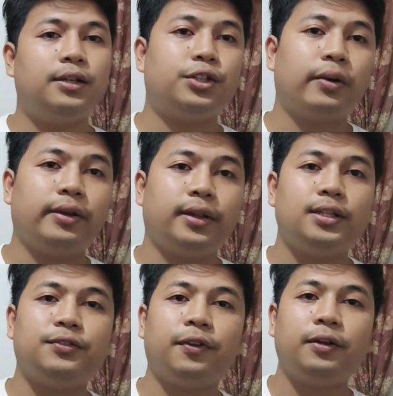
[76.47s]
So I
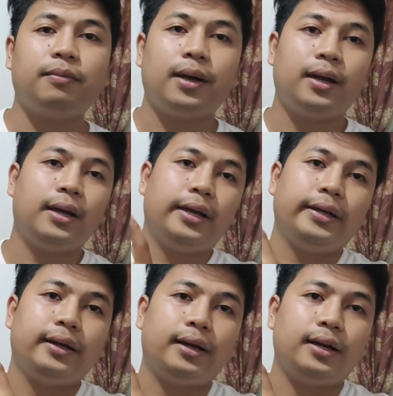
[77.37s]
transferred
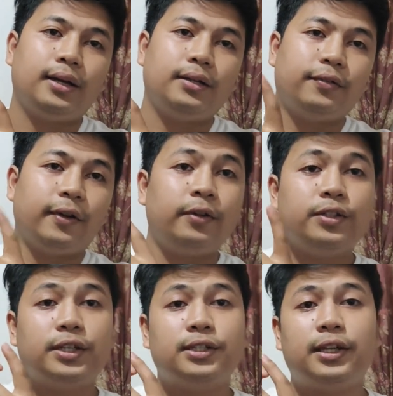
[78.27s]
my father
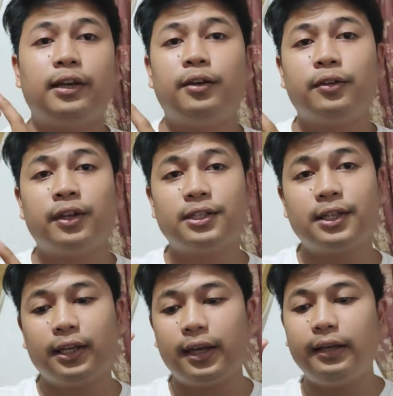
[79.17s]
and son sailor to this
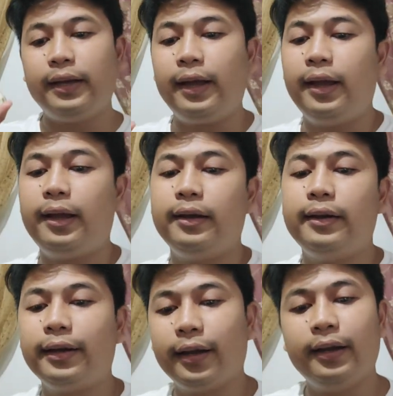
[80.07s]
decant, and
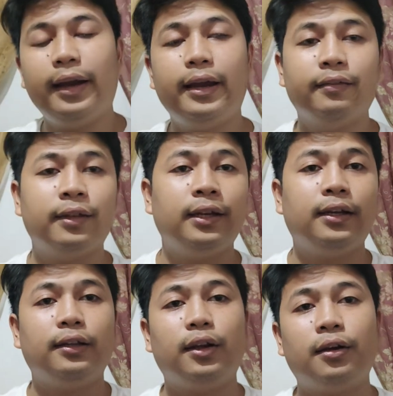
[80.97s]
again I have the
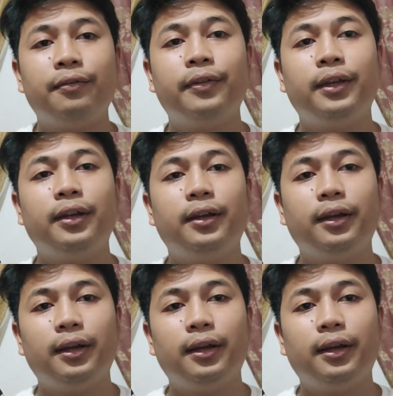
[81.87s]
decant of the